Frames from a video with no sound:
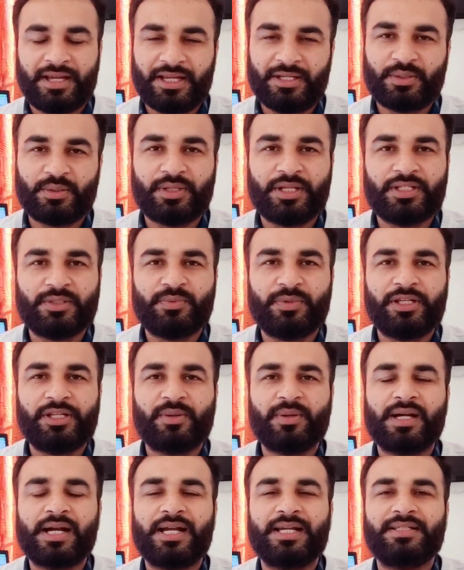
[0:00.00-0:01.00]
In today's
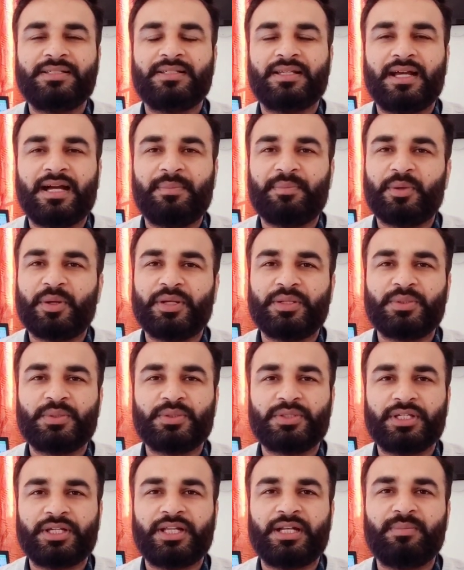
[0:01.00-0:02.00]
video guys, I'm going
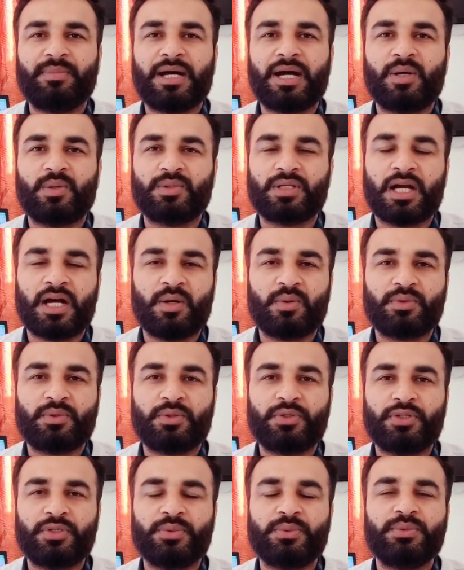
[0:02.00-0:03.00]
to share about how
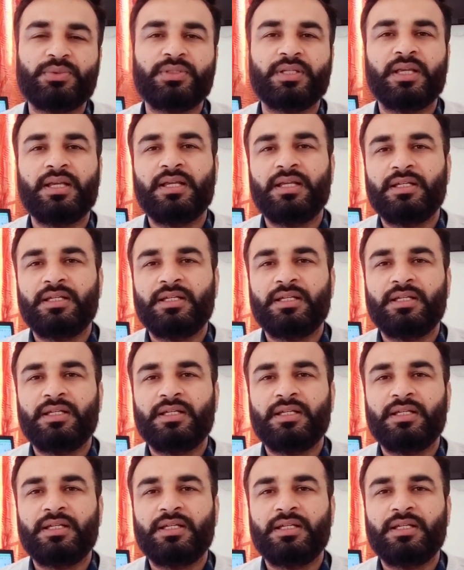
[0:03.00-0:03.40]
to use